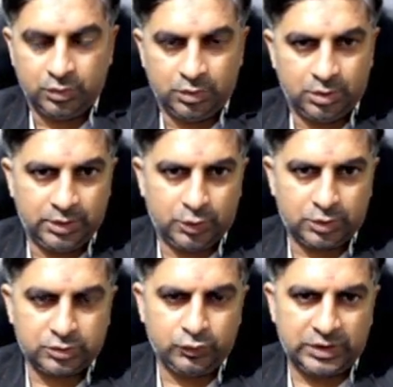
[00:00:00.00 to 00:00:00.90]

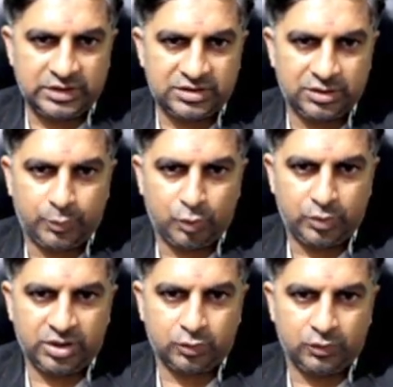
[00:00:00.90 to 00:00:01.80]
or you can say the
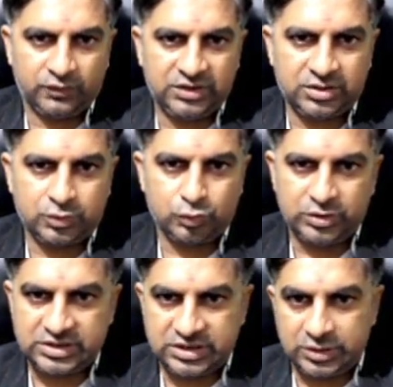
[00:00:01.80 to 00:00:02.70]
product of these two
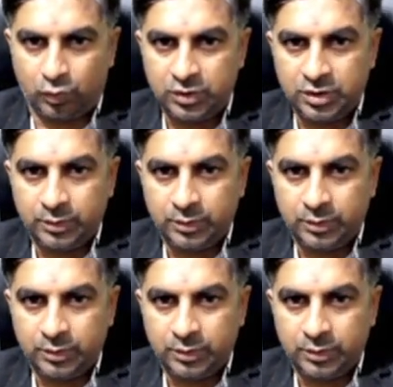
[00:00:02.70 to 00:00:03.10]
is 0,